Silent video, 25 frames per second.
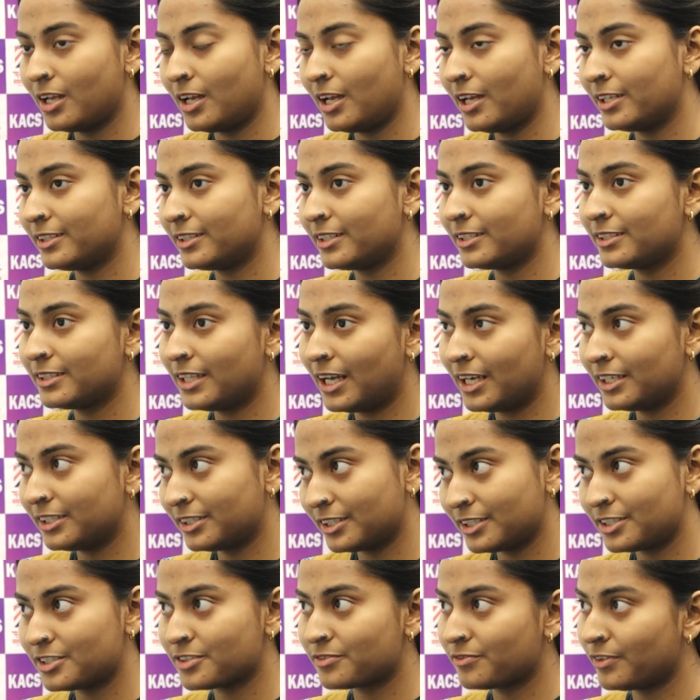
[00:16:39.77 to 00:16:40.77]
I think that
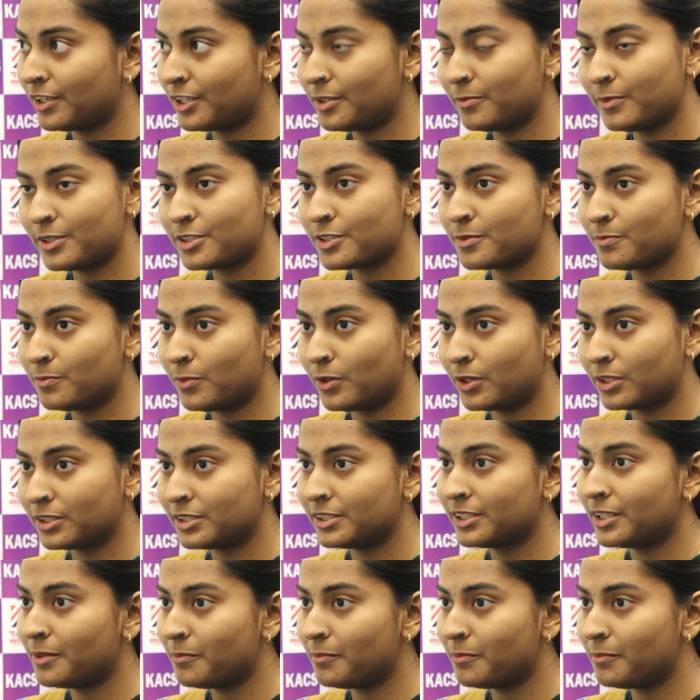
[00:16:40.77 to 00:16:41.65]
is very much important,